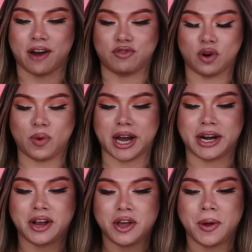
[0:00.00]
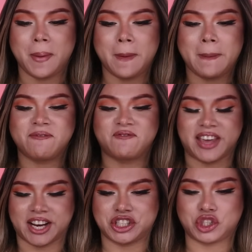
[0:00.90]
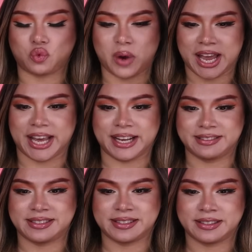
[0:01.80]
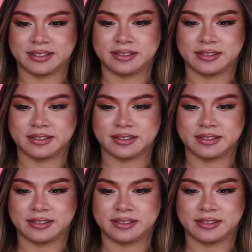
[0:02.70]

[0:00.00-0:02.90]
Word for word: Everyone fix your wigs,